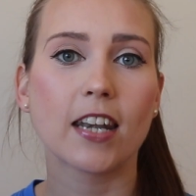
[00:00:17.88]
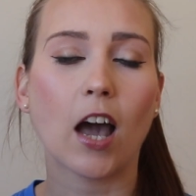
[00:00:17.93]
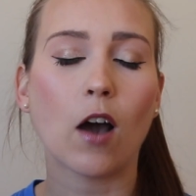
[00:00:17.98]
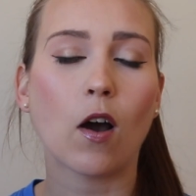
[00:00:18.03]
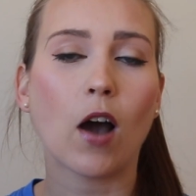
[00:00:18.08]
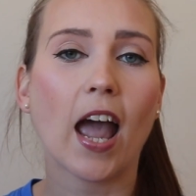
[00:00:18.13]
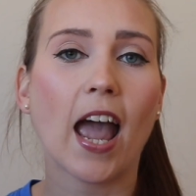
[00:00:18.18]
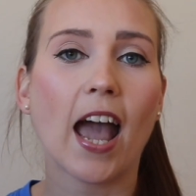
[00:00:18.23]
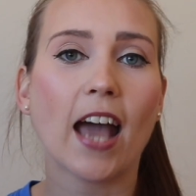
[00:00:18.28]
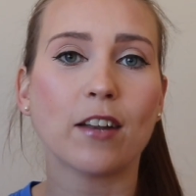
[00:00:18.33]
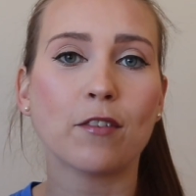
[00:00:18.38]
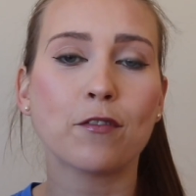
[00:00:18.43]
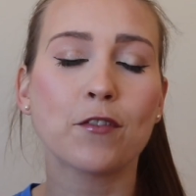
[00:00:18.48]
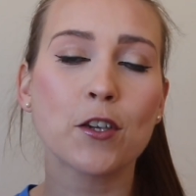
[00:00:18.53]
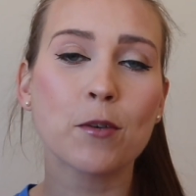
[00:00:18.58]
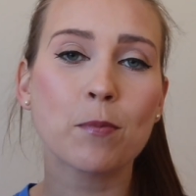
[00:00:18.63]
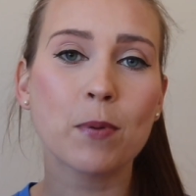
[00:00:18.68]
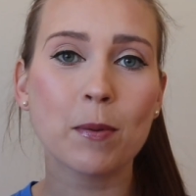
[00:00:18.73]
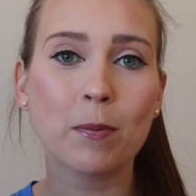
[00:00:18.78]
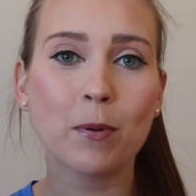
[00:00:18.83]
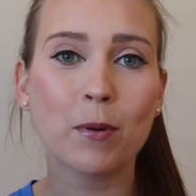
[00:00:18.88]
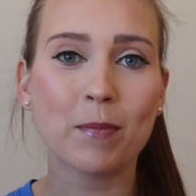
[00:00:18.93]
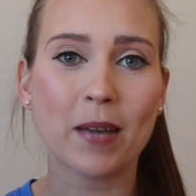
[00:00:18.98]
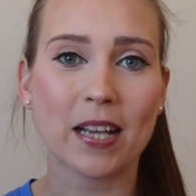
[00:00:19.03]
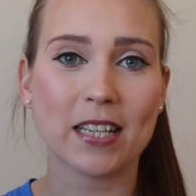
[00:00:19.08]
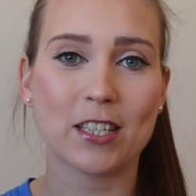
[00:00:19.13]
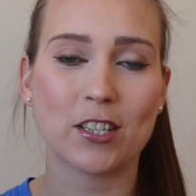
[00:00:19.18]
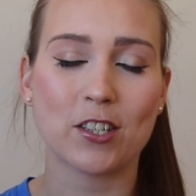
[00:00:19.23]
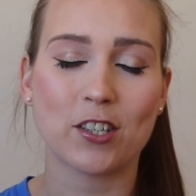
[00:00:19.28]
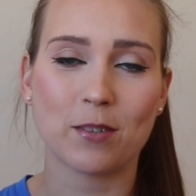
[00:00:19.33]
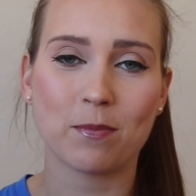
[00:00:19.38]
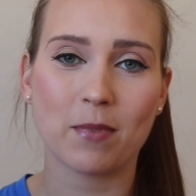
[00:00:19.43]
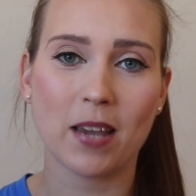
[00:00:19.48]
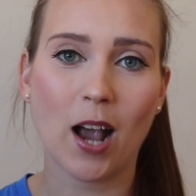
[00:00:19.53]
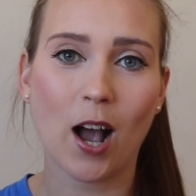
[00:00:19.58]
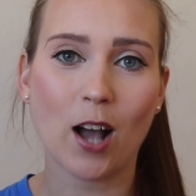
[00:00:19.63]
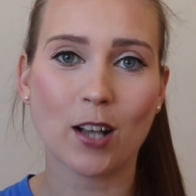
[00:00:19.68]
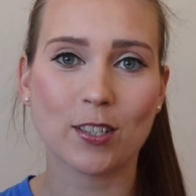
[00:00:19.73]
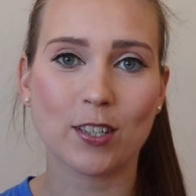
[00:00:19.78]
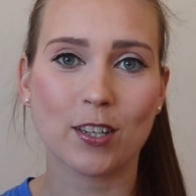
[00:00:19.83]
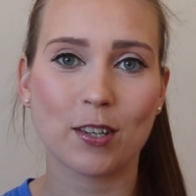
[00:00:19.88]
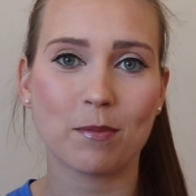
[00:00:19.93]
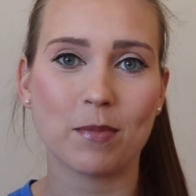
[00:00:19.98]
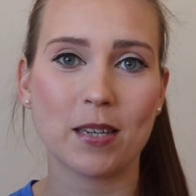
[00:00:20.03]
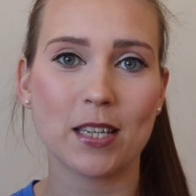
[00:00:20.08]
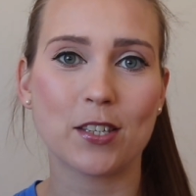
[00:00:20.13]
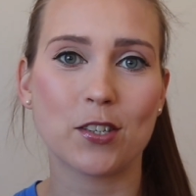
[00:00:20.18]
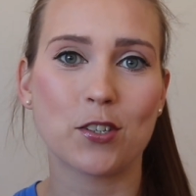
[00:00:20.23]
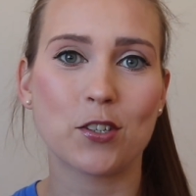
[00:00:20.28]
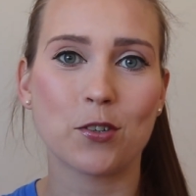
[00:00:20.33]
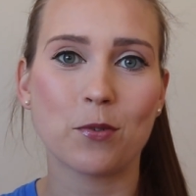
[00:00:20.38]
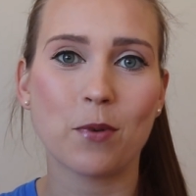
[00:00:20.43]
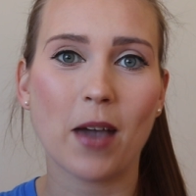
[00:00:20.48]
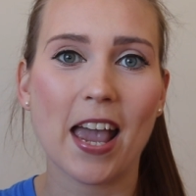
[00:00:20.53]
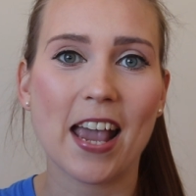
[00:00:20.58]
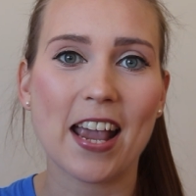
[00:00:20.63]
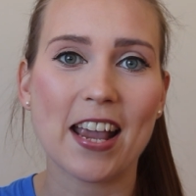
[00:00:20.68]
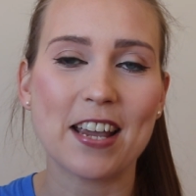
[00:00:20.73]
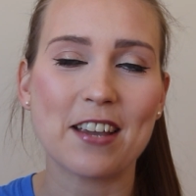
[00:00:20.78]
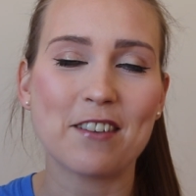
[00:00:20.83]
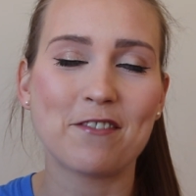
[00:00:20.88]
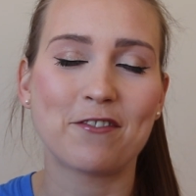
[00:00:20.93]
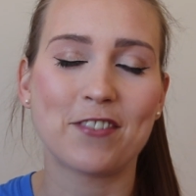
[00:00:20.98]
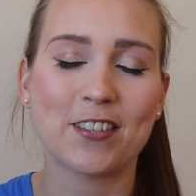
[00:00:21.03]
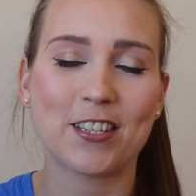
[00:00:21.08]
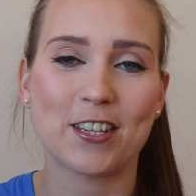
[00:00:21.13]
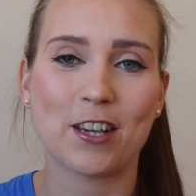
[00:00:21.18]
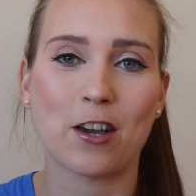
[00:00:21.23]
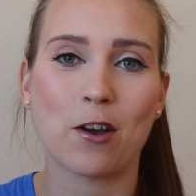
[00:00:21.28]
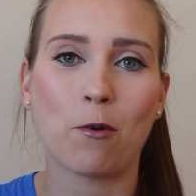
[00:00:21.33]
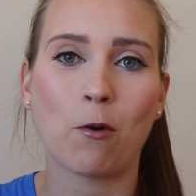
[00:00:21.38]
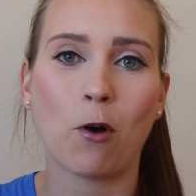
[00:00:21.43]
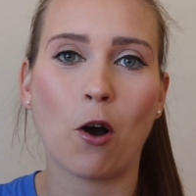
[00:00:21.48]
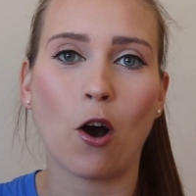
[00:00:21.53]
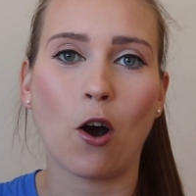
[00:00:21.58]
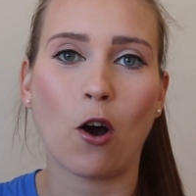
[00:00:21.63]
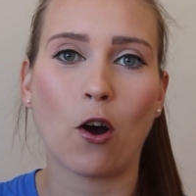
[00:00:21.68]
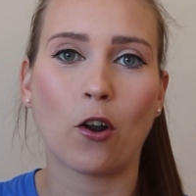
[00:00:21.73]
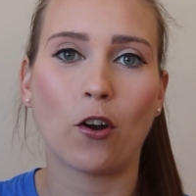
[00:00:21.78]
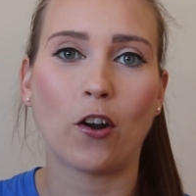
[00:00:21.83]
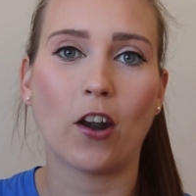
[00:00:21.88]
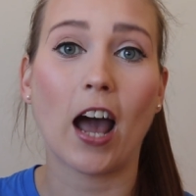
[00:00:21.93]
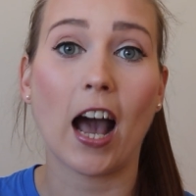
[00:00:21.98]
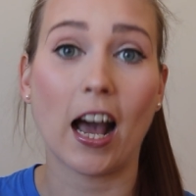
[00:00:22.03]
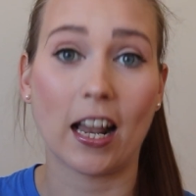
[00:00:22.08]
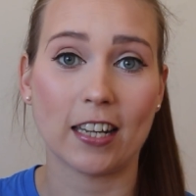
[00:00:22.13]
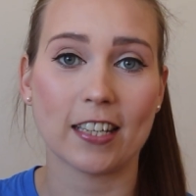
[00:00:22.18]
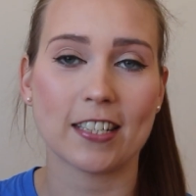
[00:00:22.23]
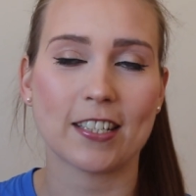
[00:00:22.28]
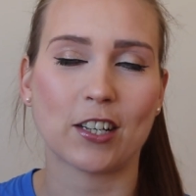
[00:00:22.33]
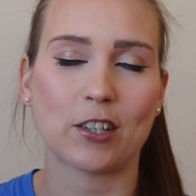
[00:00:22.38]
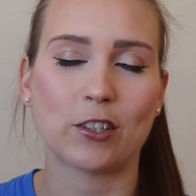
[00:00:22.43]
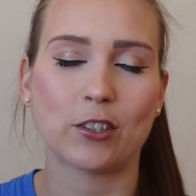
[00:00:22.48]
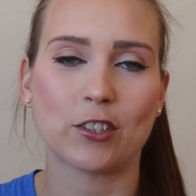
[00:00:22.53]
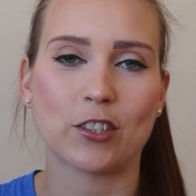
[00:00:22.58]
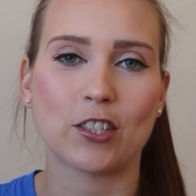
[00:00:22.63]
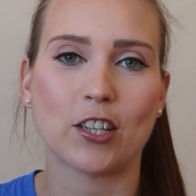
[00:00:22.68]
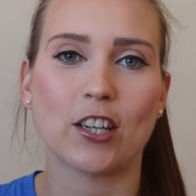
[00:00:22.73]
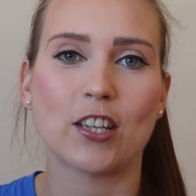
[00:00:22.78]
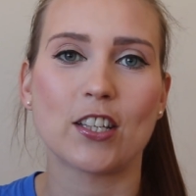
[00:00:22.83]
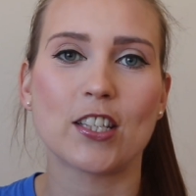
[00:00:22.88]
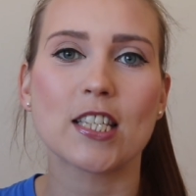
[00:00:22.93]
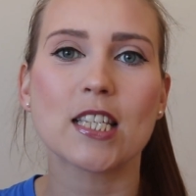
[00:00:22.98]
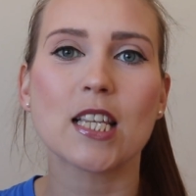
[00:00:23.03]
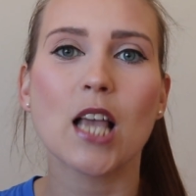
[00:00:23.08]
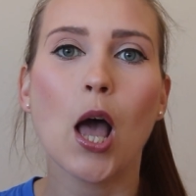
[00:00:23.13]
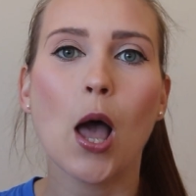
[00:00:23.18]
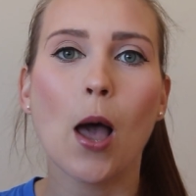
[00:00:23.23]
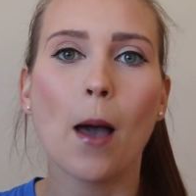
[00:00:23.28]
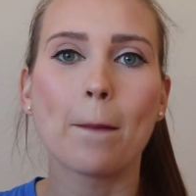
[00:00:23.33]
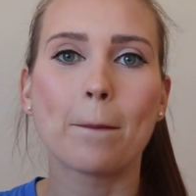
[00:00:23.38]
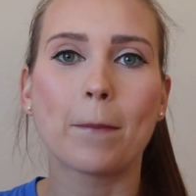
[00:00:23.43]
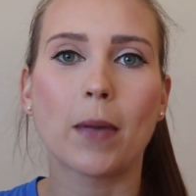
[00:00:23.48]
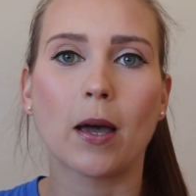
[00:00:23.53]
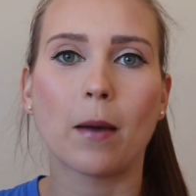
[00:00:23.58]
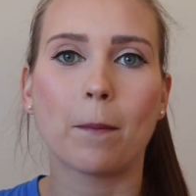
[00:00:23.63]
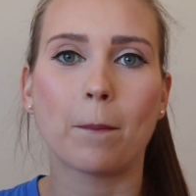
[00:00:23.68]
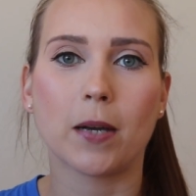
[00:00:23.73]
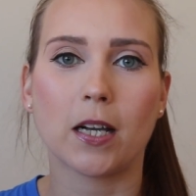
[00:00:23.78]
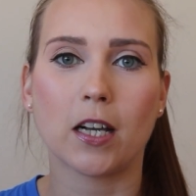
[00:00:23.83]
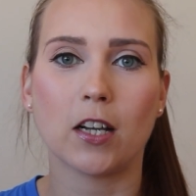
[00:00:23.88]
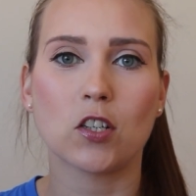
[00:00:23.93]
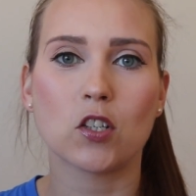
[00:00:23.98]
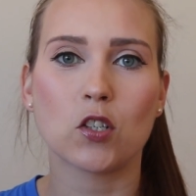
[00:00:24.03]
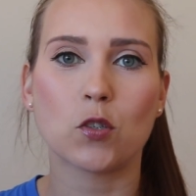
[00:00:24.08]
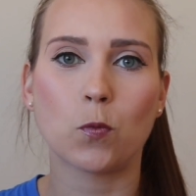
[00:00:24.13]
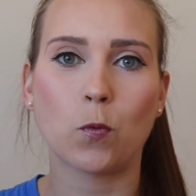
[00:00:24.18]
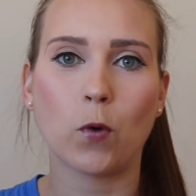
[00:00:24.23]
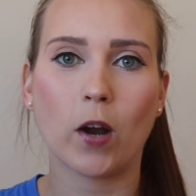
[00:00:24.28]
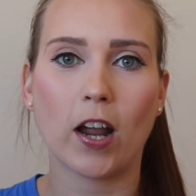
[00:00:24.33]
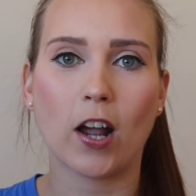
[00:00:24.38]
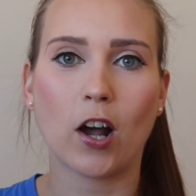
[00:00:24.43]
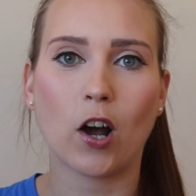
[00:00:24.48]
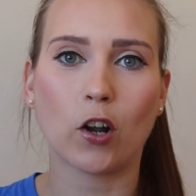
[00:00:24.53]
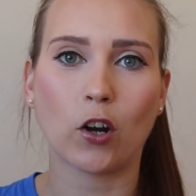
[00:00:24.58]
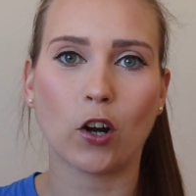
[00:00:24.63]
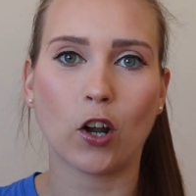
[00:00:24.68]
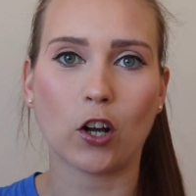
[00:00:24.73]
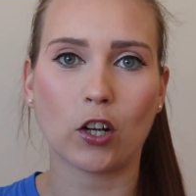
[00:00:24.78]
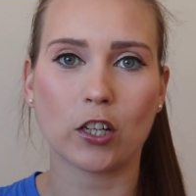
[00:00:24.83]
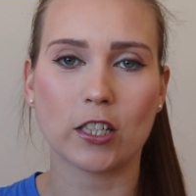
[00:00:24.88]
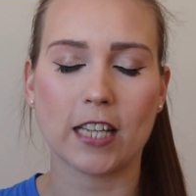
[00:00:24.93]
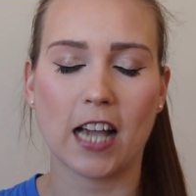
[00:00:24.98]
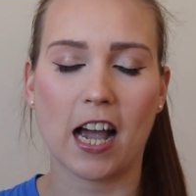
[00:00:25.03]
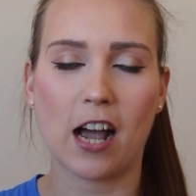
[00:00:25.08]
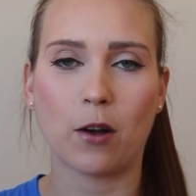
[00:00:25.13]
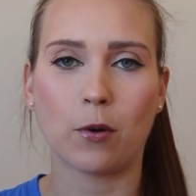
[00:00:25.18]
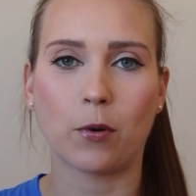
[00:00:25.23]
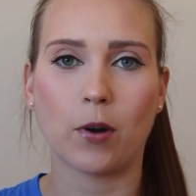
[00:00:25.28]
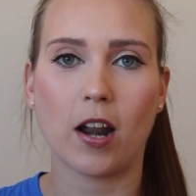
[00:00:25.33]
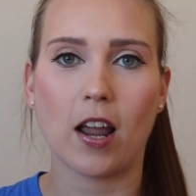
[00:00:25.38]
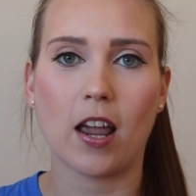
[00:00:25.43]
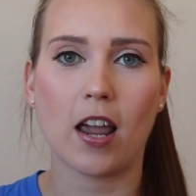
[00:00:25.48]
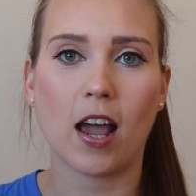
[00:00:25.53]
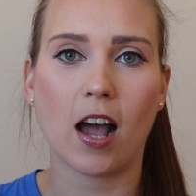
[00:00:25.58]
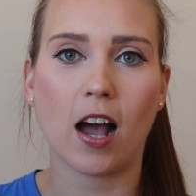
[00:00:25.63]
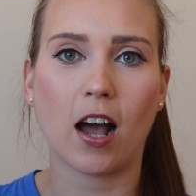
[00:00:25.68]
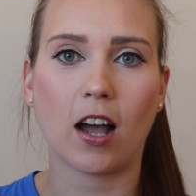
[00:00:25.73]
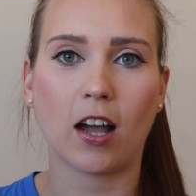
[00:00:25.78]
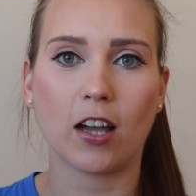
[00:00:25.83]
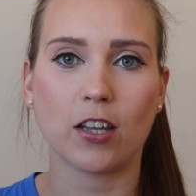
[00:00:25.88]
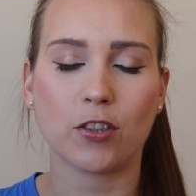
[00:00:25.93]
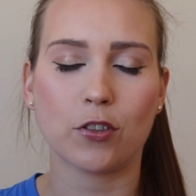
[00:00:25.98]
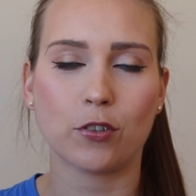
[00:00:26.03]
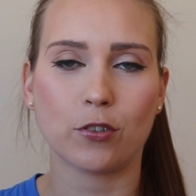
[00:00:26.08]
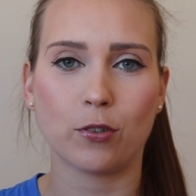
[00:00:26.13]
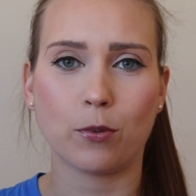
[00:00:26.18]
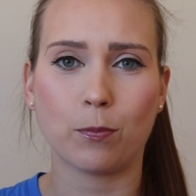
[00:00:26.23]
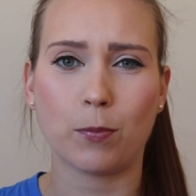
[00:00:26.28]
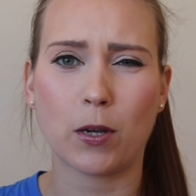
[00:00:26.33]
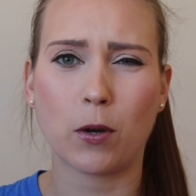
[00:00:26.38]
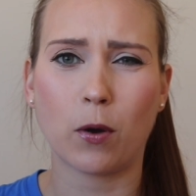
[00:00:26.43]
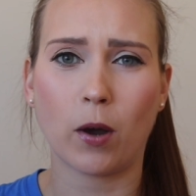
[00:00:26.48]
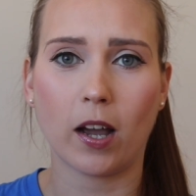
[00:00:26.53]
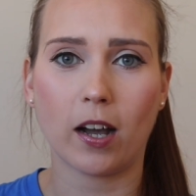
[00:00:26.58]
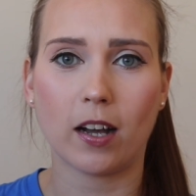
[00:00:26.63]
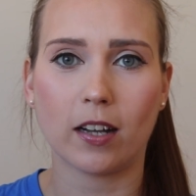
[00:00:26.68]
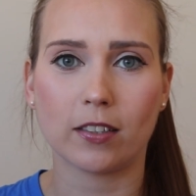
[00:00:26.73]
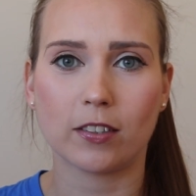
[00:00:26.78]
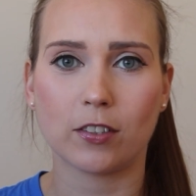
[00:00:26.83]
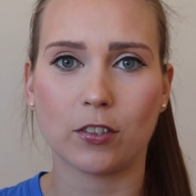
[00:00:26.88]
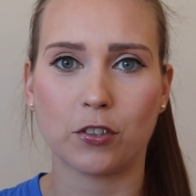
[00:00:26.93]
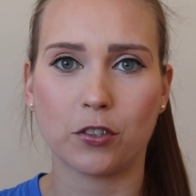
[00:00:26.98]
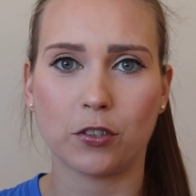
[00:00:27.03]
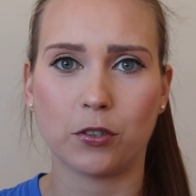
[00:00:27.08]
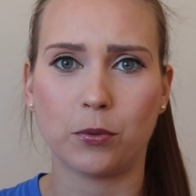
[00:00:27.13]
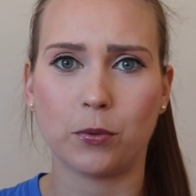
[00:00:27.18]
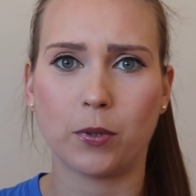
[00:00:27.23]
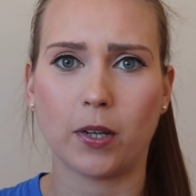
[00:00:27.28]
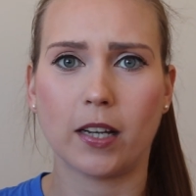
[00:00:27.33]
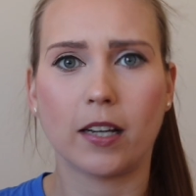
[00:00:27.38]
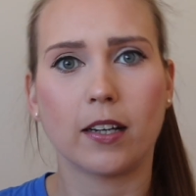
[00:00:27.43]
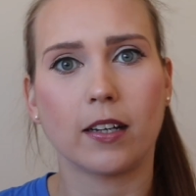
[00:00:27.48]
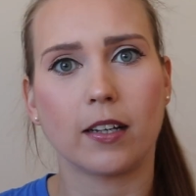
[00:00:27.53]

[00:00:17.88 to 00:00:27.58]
Now, I had a few people messaging me asking me to do a video on à la seconde turns, but because we're on lockdown, I thought it would be quite hard to do